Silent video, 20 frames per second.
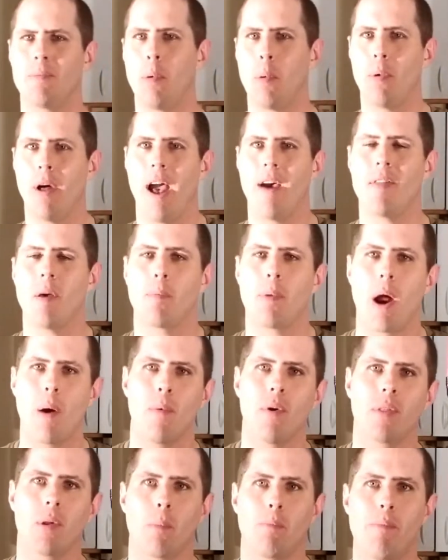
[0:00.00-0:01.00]
people have that problem
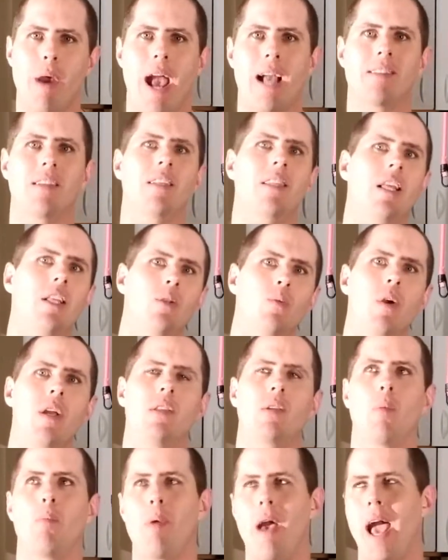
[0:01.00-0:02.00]
with their backs, like they tweak
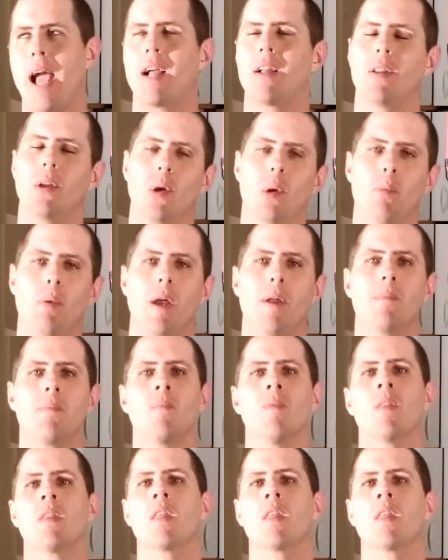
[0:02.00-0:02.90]
their back a little bit.